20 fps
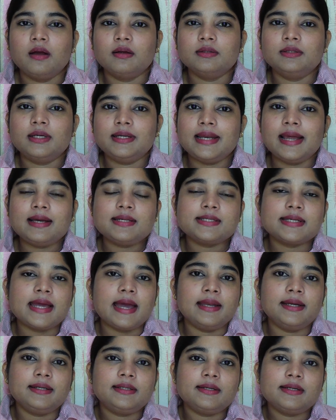The next
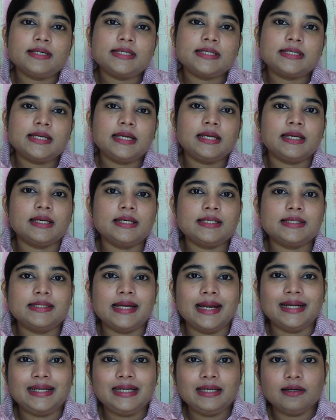characteristic is
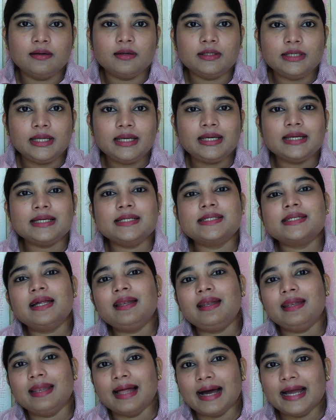that learning is
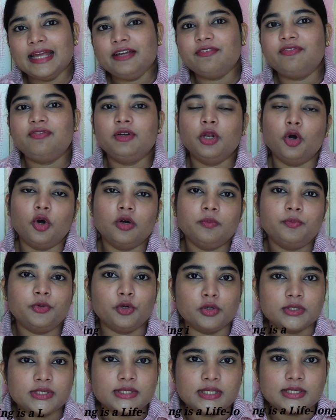a lifelong
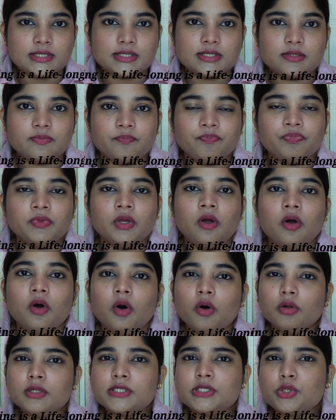process.
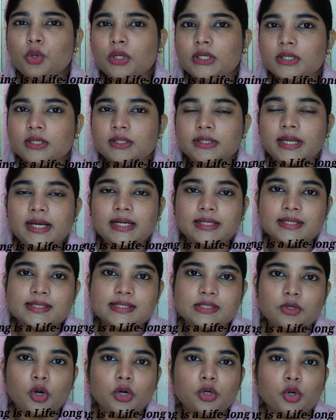Also, learning
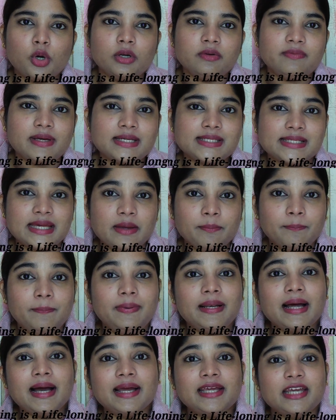does not always
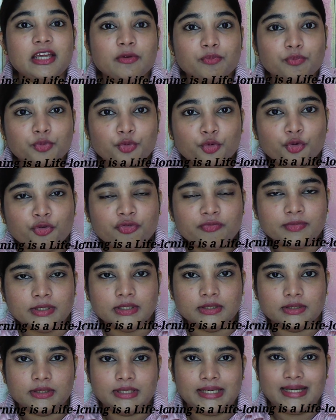imply
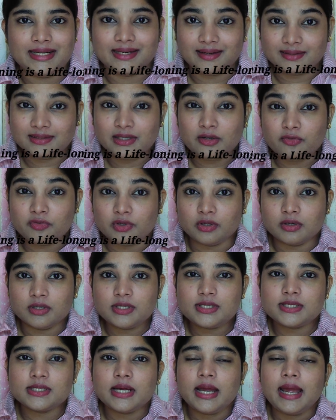improvement. In other
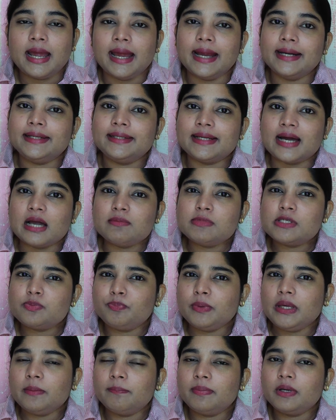words, at times
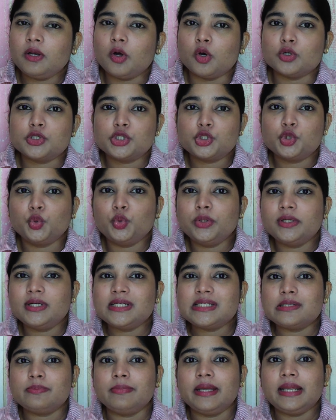people or
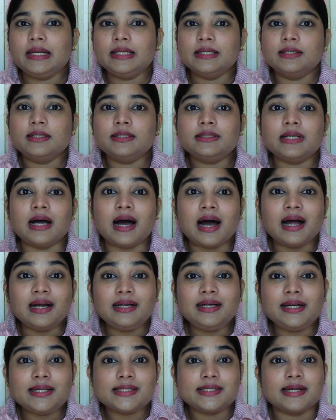students may learn
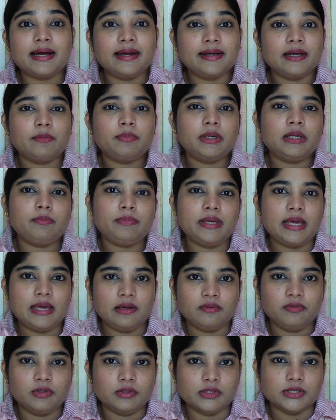undesirable
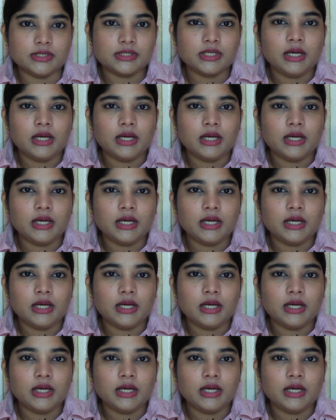behaviors.